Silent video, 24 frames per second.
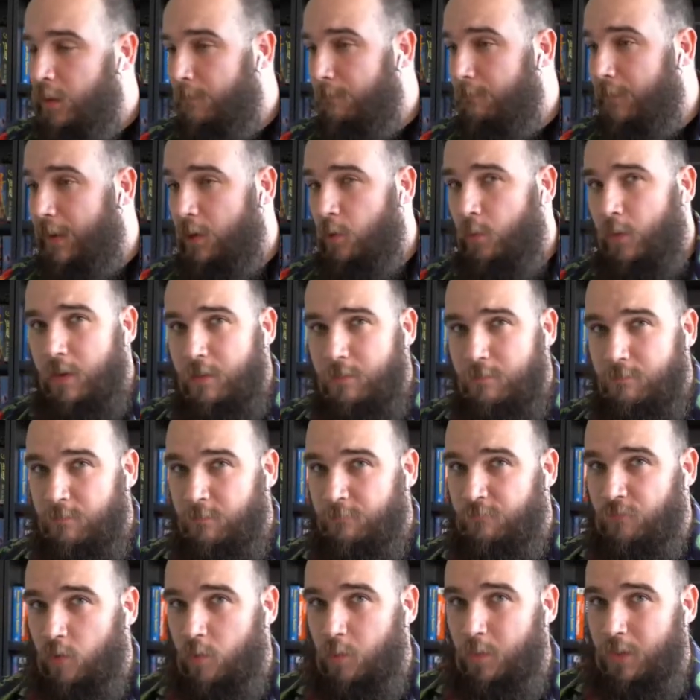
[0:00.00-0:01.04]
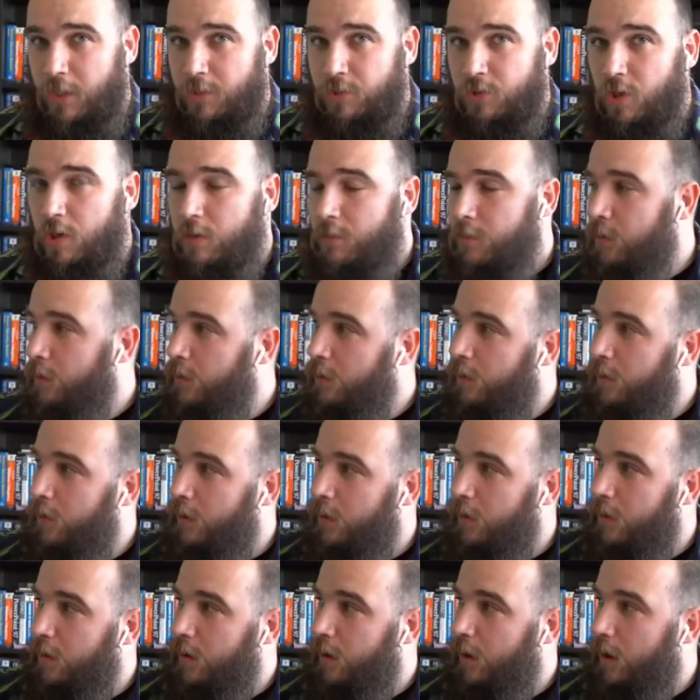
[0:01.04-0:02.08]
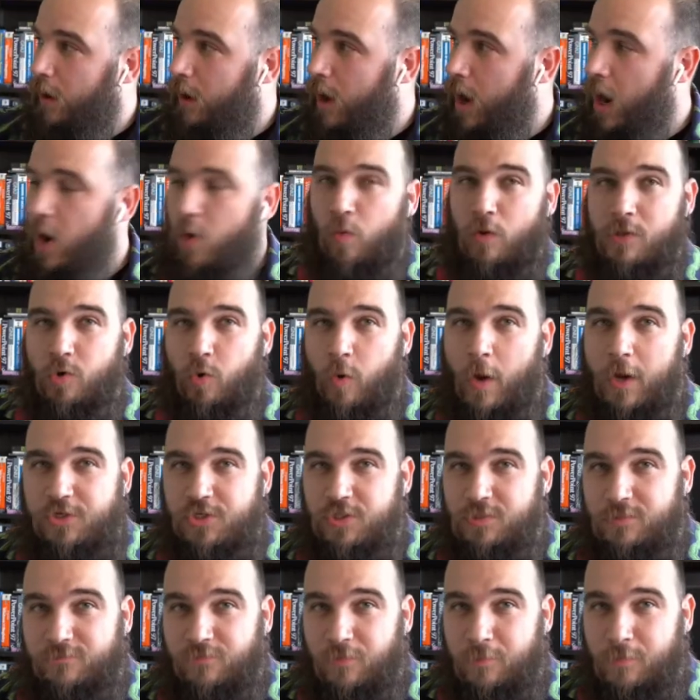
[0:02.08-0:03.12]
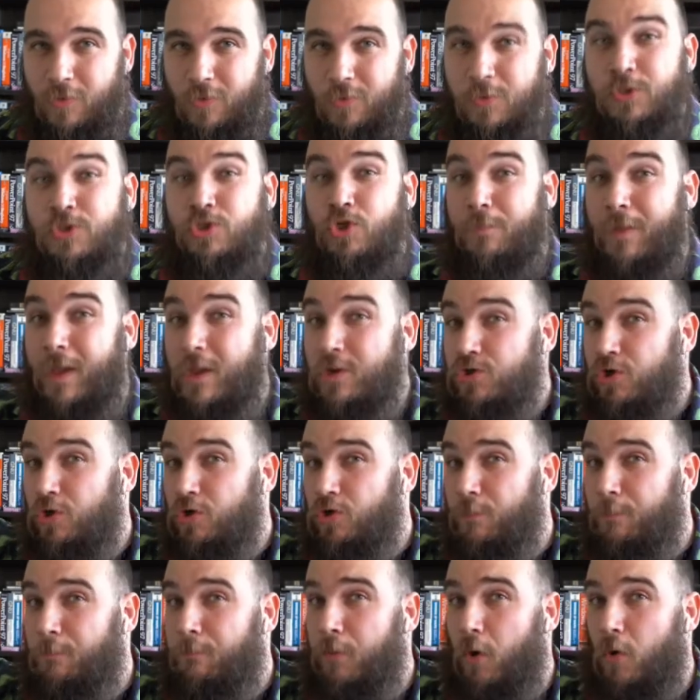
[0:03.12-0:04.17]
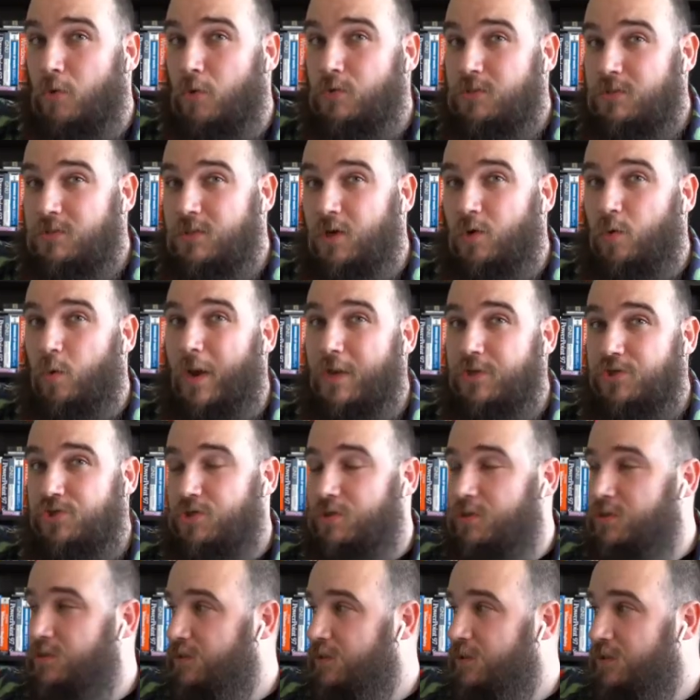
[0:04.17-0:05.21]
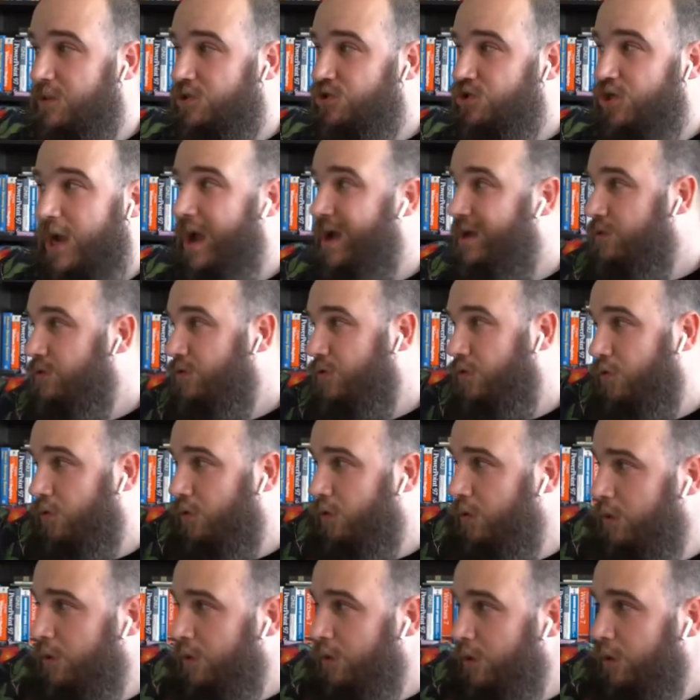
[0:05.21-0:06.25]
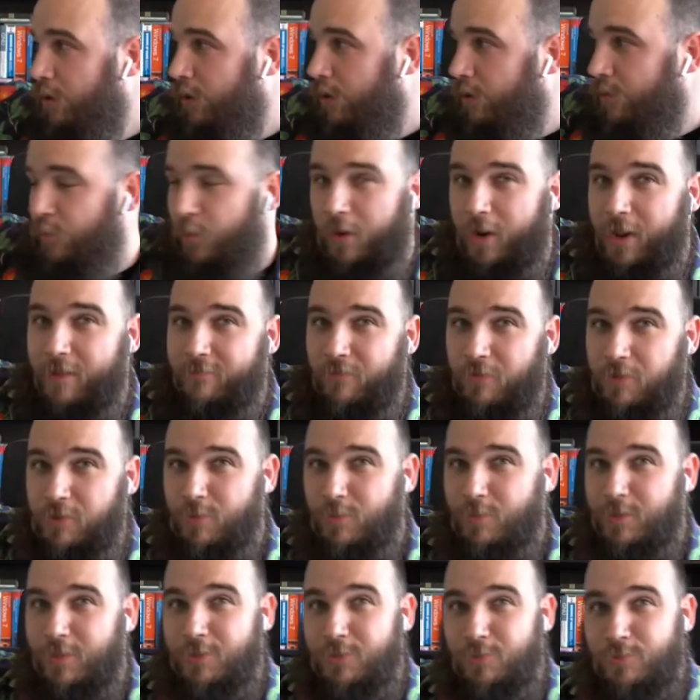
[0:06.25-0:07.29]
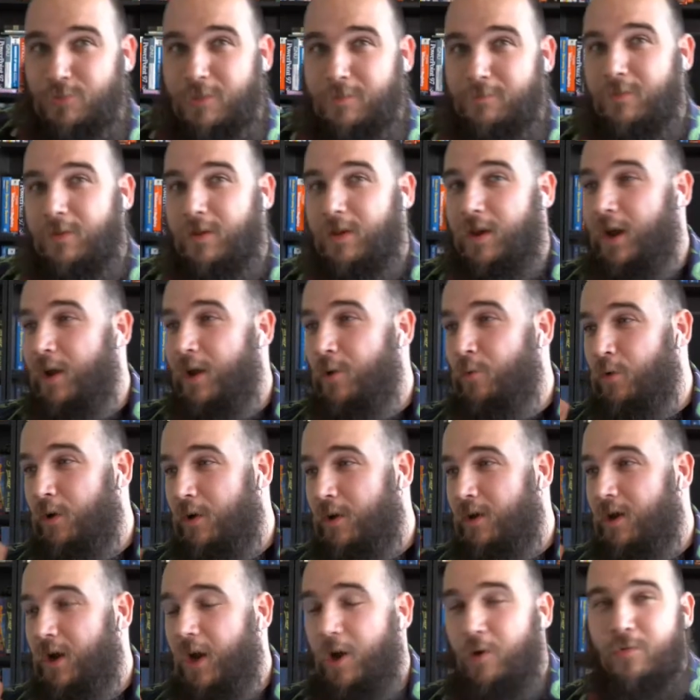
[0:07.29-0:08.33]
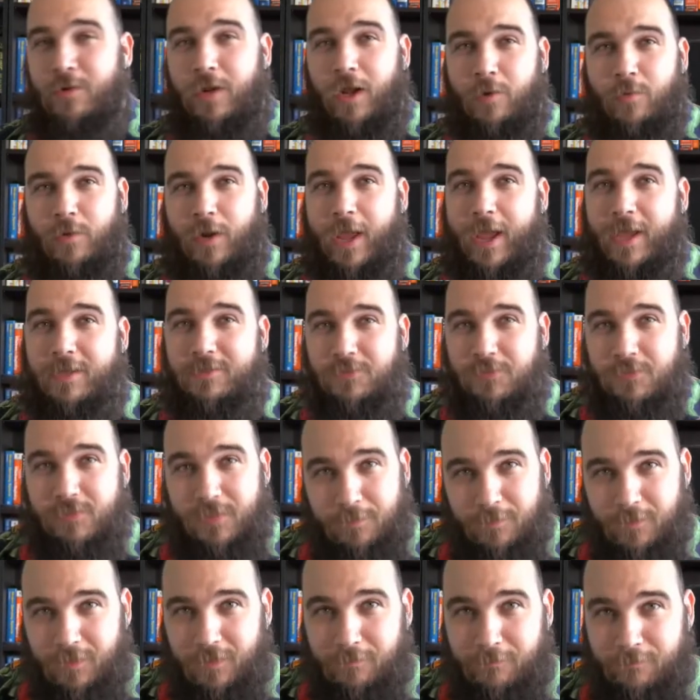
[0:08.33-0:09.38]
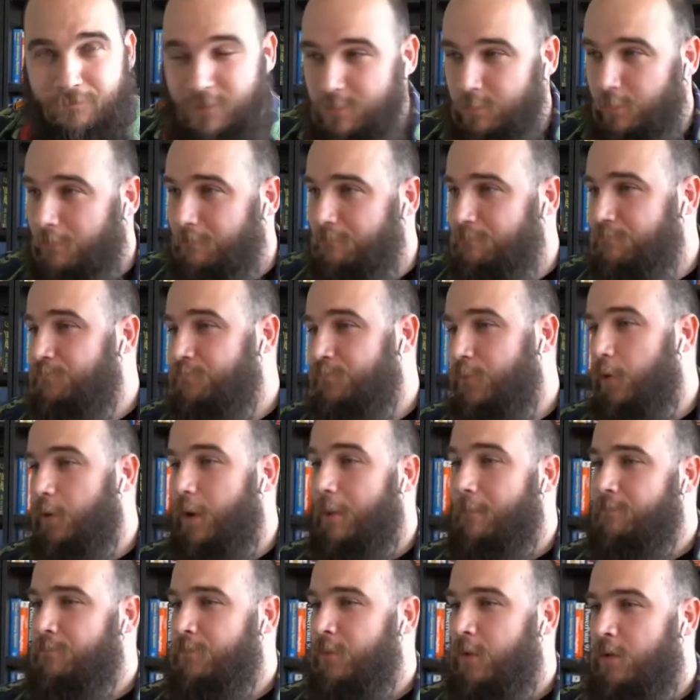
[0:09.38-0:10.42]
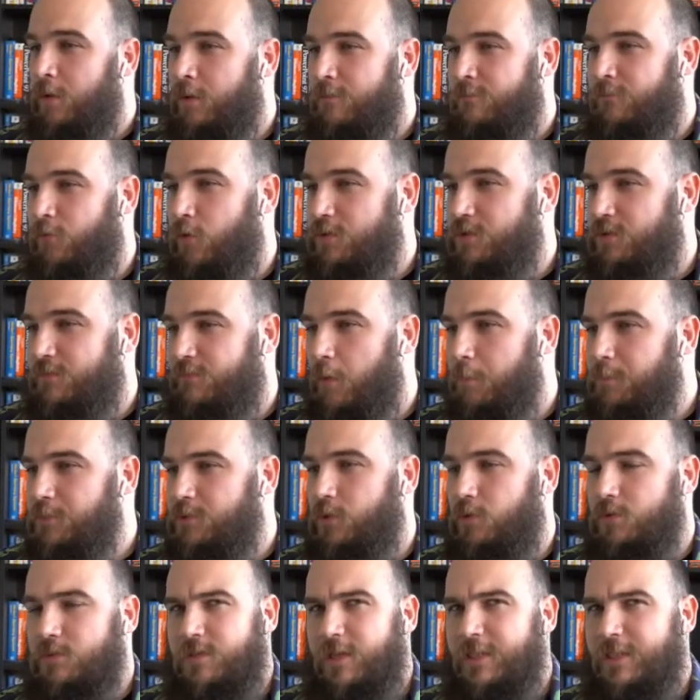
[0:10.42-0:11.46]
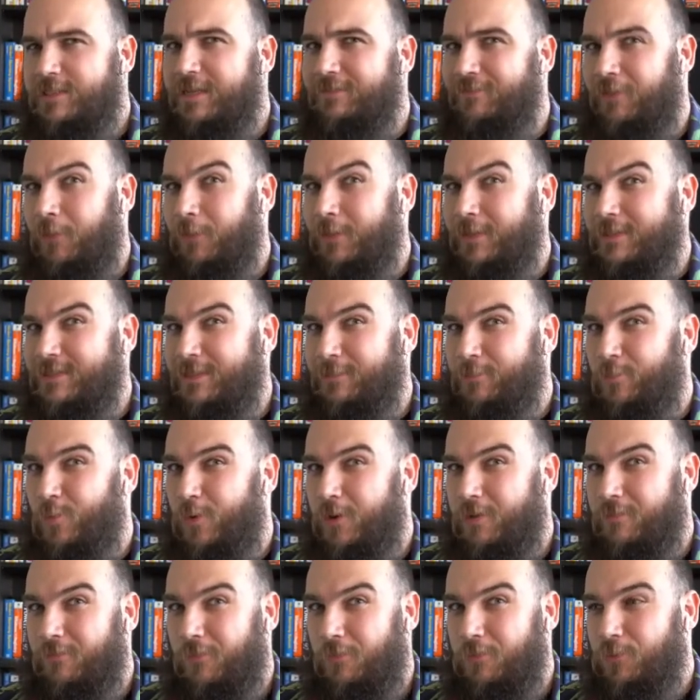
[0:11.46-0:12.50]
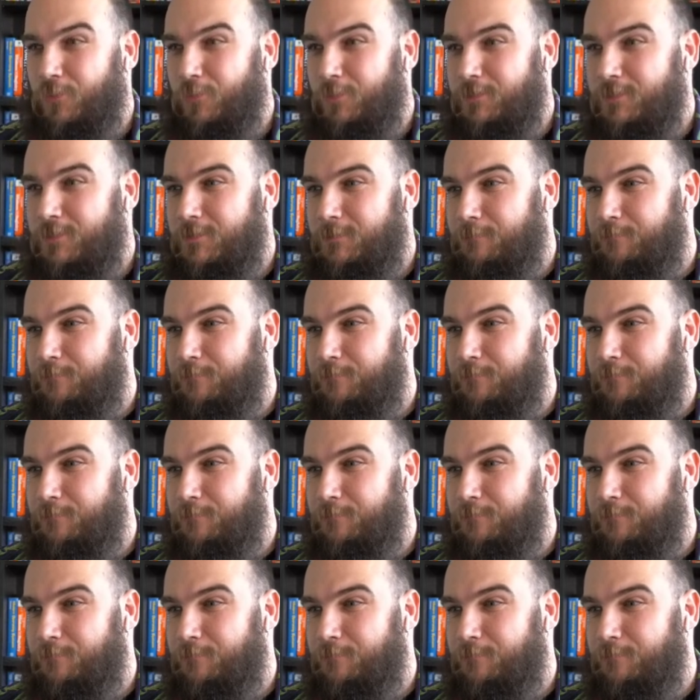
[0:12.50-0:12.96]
By the way, before we enter, I want questions from you. So make sure to post the questions in the chat or wherever you can do them. I want to answer something as well. Okay, forest of open source. Let's have a look at some wonderful tools.